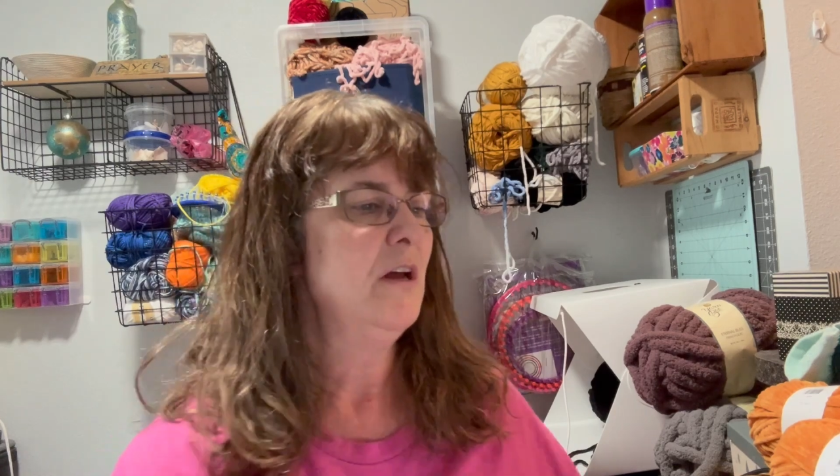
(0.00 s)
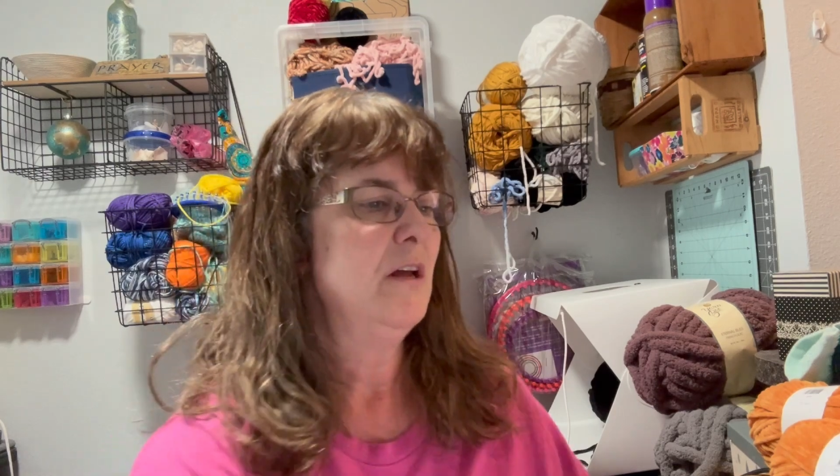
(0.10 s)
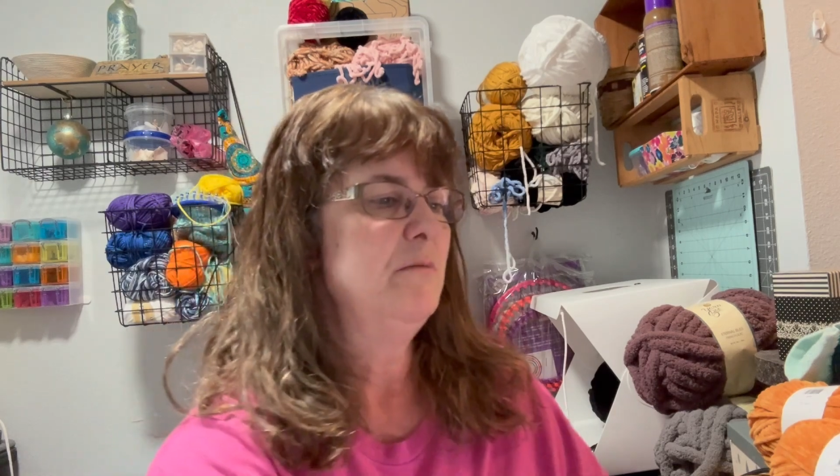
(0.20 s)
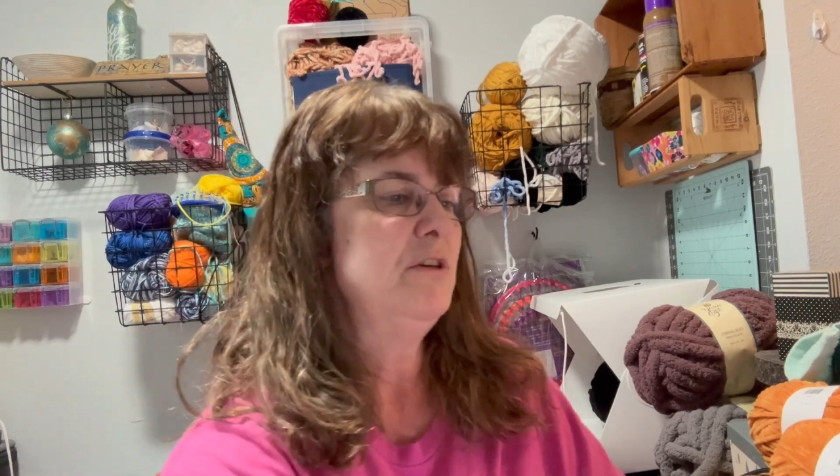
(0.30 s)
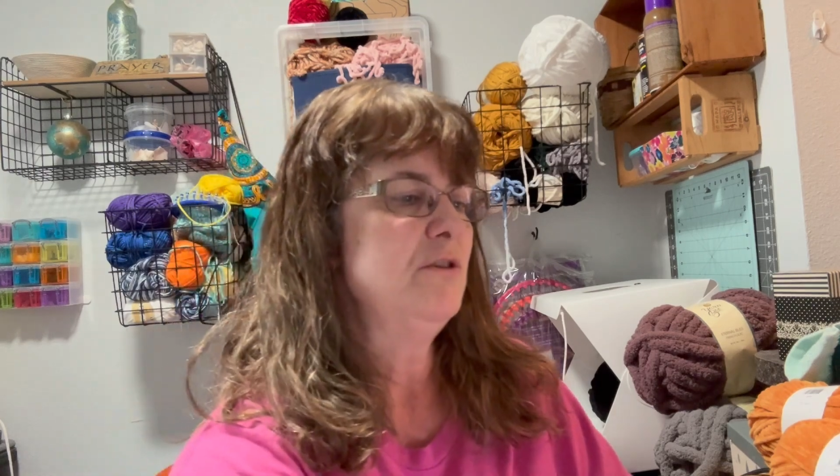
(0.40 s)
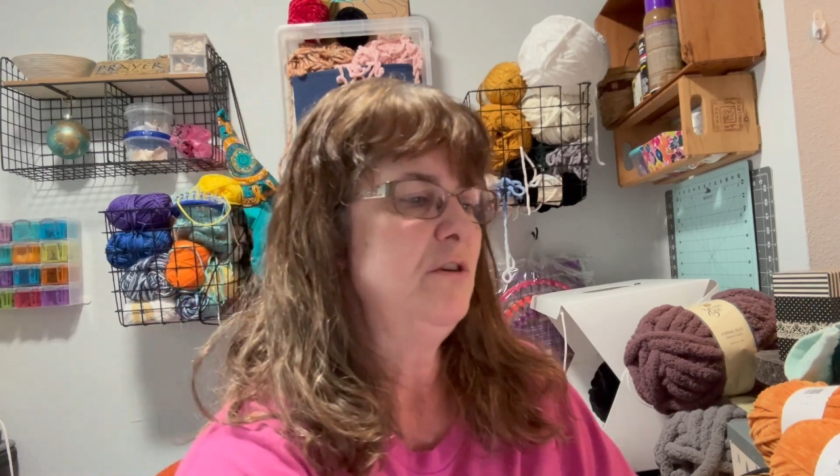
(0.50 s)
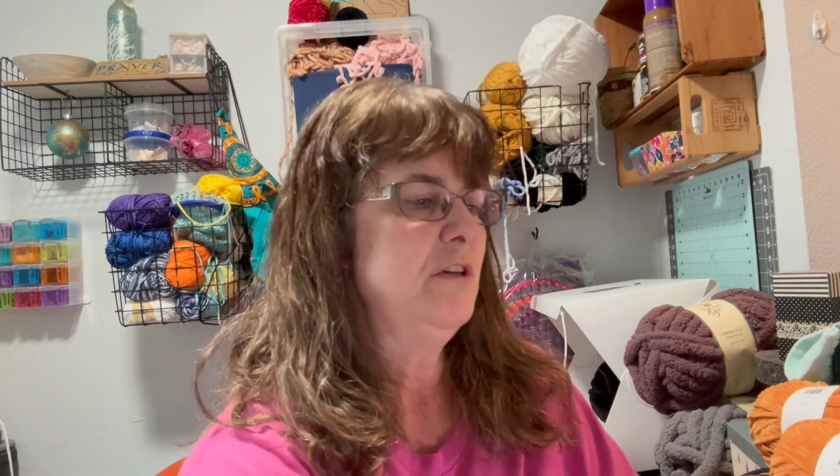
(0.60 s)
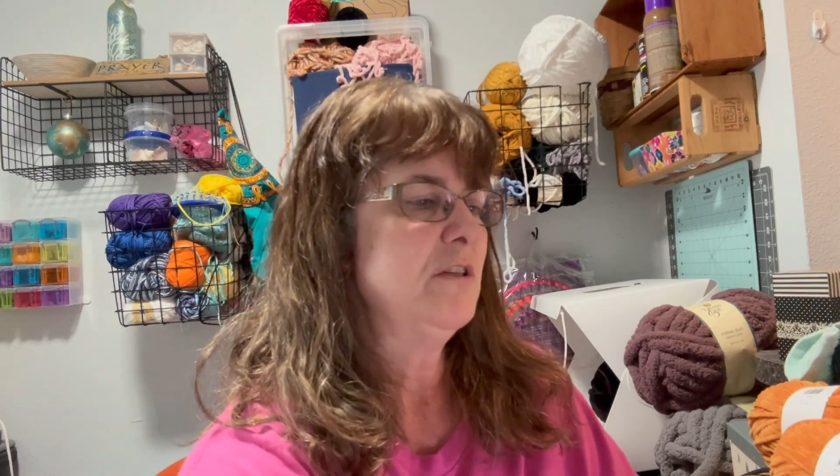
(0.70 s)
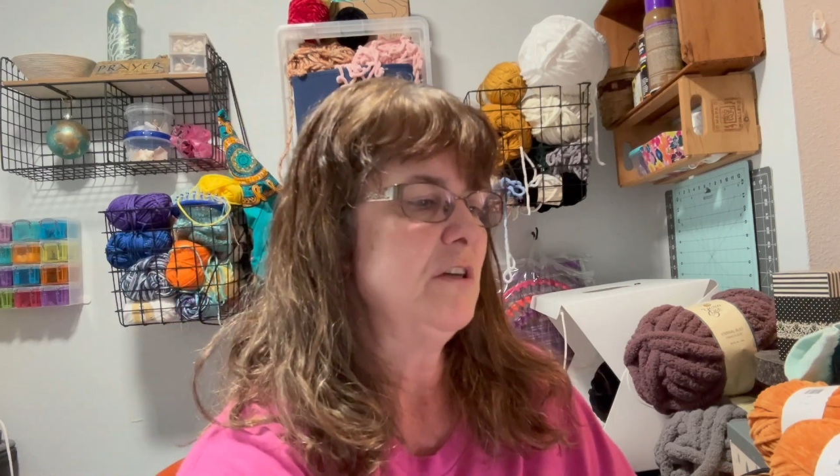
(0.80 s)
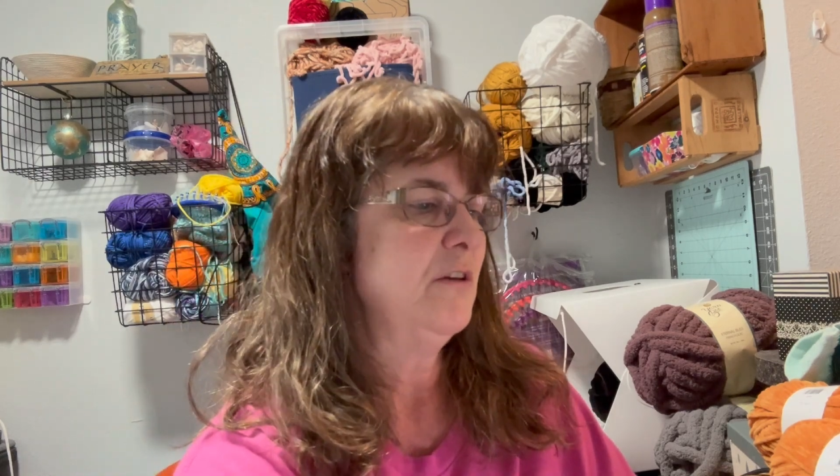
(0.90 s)
Let me show you
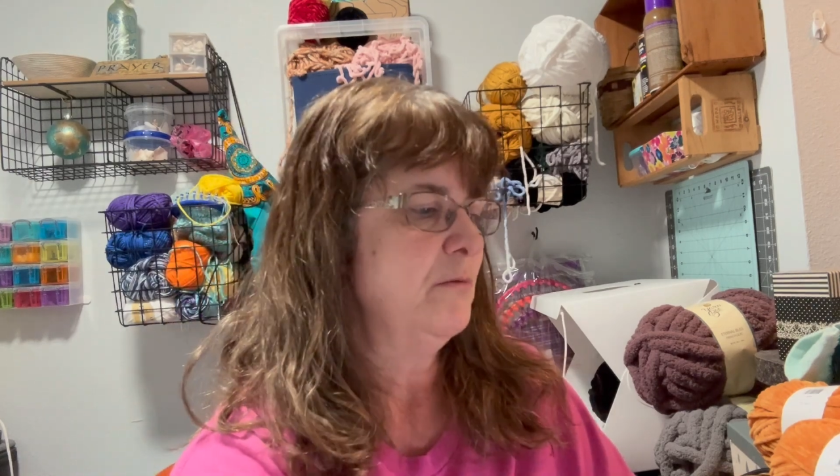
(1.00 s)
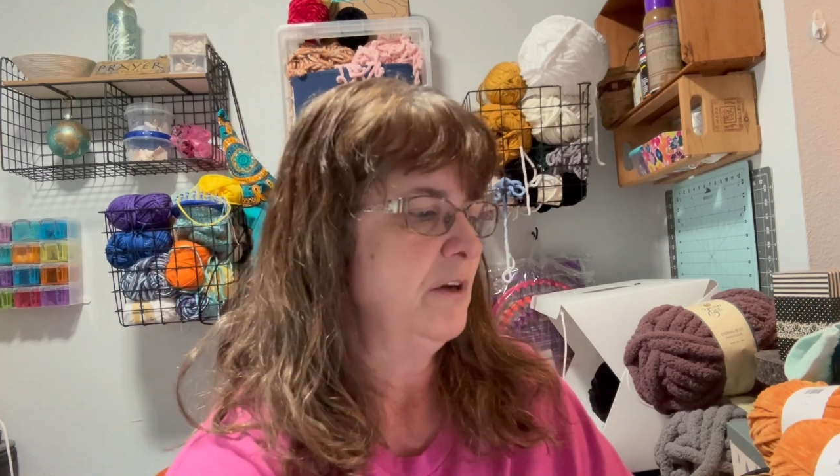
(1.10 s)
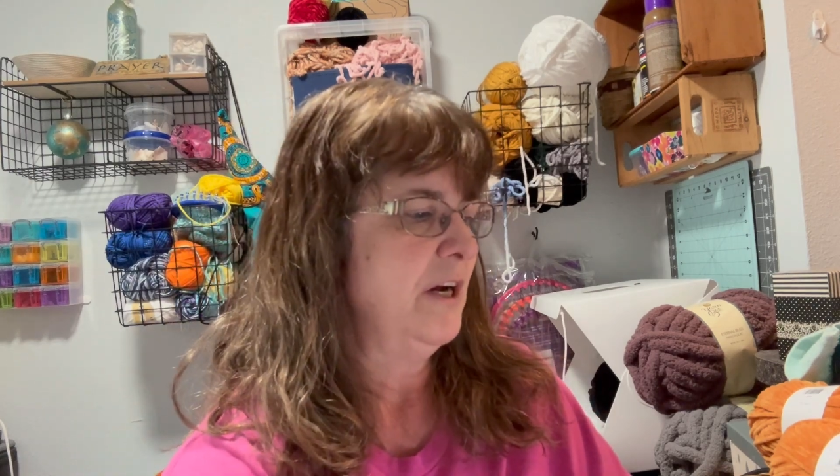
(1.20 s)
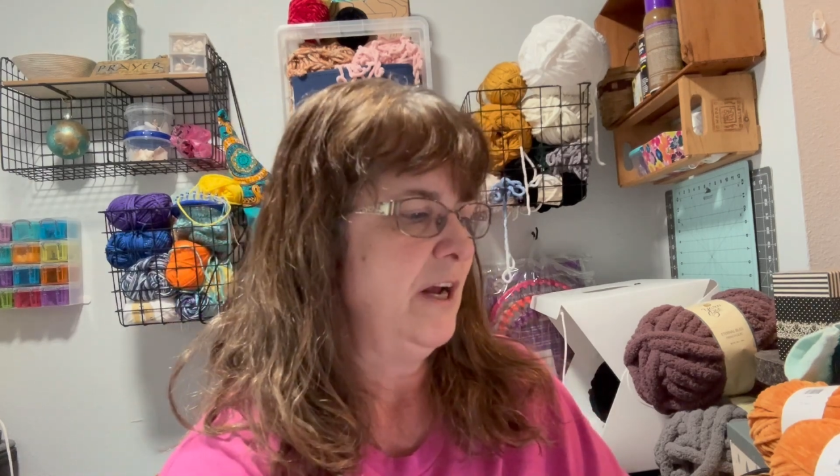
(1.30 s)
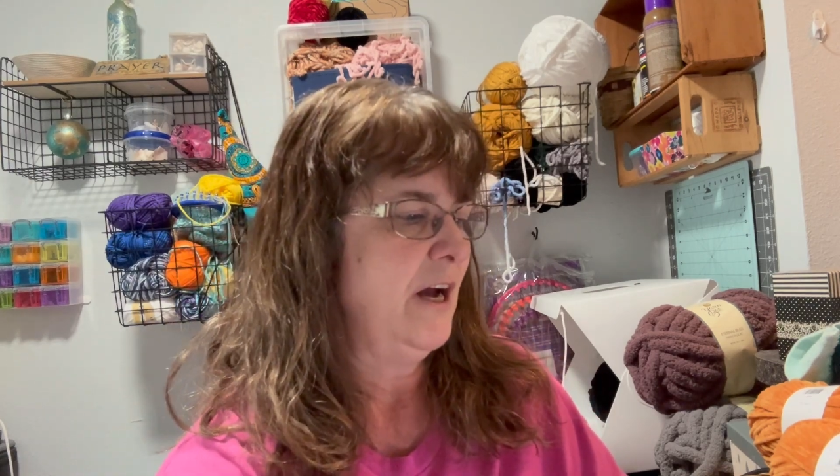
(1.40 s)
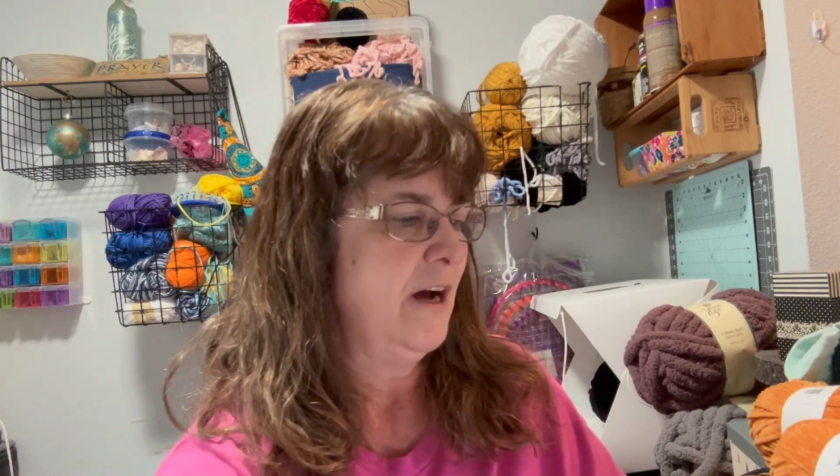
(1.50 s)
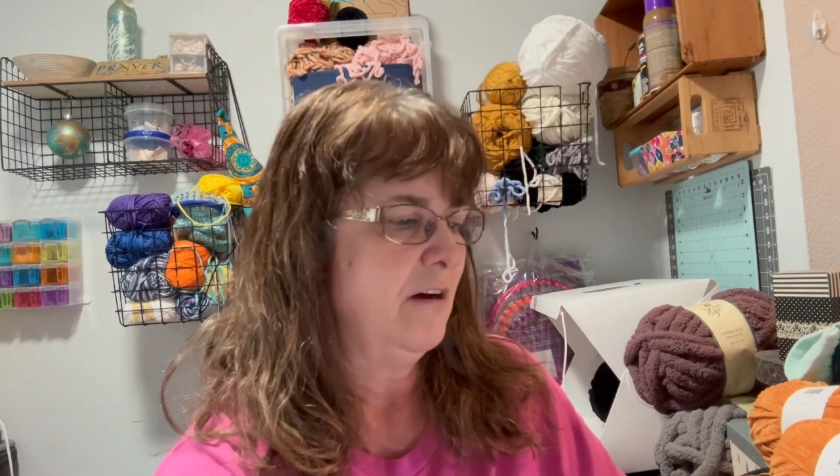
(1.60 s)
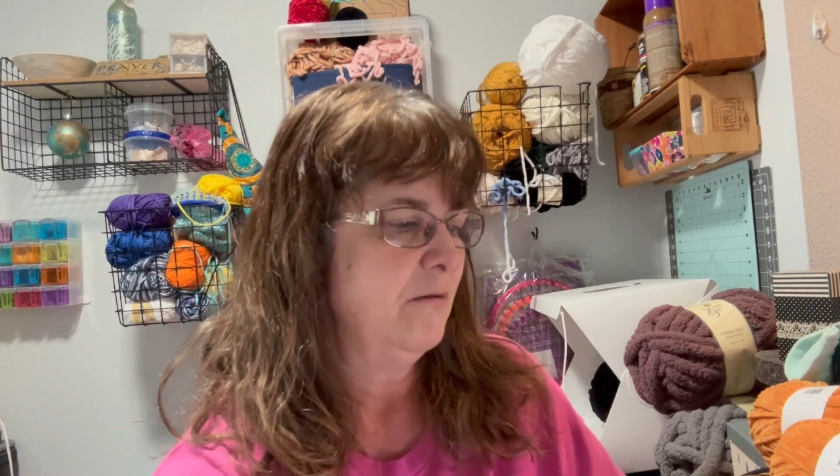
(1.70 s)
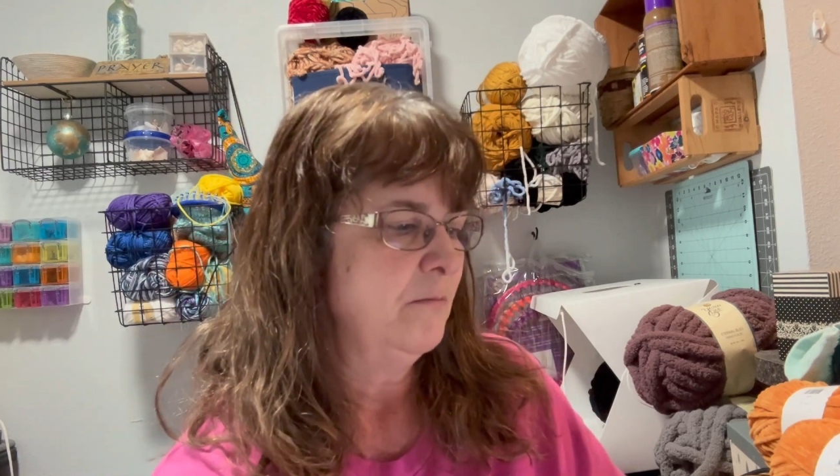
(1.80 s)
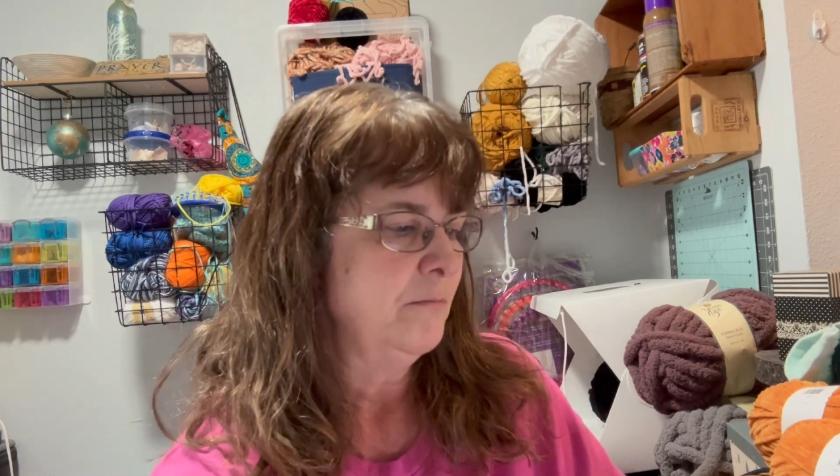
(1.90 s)
this other one I have.